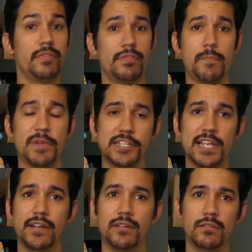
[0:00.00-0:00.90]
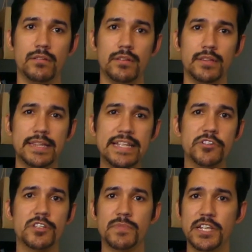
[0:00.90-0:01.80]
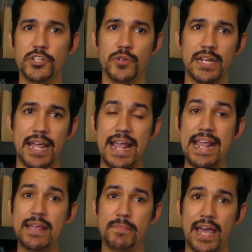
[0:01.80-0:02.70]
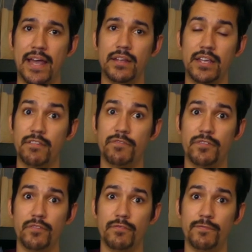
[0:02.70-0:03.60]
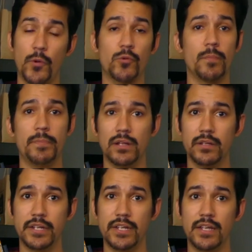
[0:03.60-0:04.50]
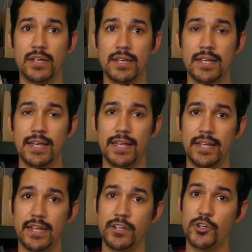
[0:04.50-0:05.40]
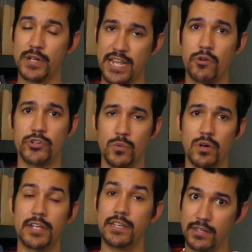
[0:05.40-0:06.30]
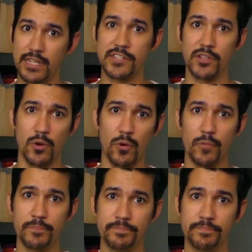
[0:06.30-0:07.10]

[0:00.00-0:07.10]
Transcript: That being said, these are some things you can aim at if vulnerability in your character work is the goal.